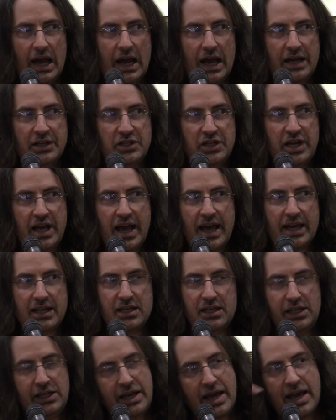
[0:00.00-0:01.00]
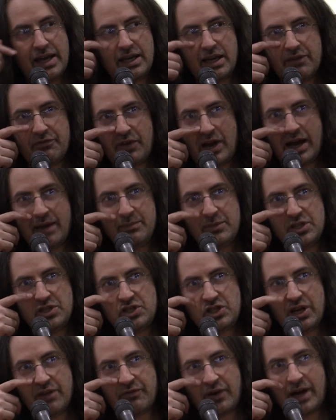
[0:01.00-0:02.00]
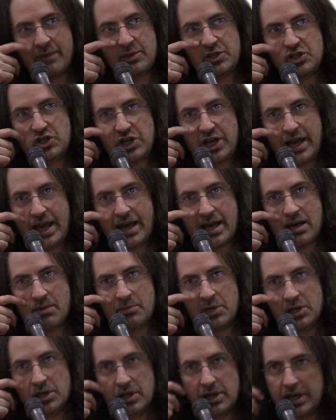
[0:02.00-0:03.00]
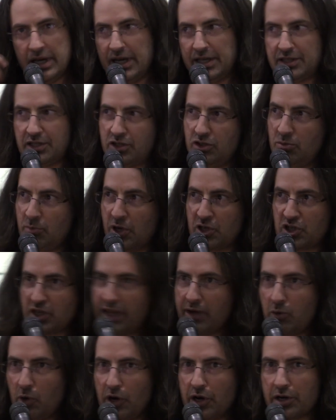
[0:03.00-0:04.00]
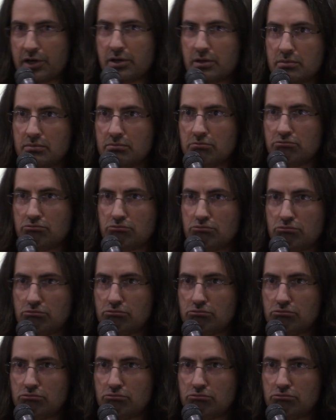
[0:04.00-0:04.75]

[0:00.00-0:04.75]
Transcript: and yet, yet, if I'm the if I'm the GM, it's too much like work. so,